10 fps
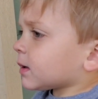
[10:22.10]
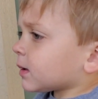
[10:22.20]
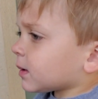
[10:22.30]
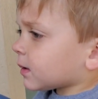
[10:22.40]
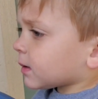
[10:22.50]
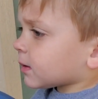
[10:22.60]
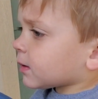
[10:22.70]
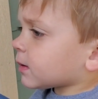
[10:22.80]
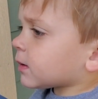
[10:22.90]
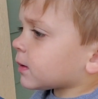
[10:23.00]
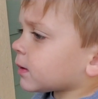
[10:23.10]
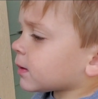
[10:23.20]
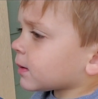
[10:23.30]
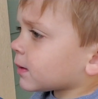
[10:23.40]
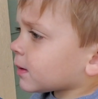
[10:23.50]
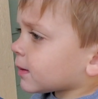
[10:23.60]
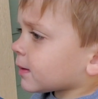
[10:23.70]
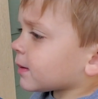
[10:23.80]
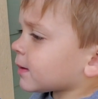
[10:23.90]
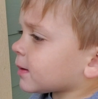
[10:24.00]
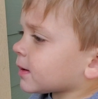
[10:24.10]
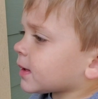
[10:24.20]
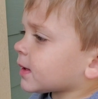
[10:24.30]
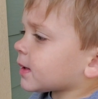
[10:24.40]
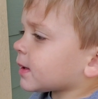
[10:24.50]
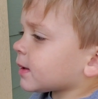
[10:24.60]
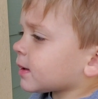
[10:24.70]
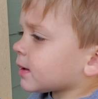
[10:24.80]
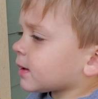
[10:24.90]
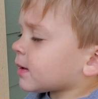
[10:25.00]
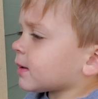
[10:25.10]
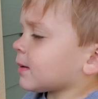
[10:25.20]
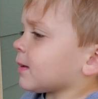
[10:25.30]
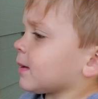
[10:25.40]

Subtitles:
(silence)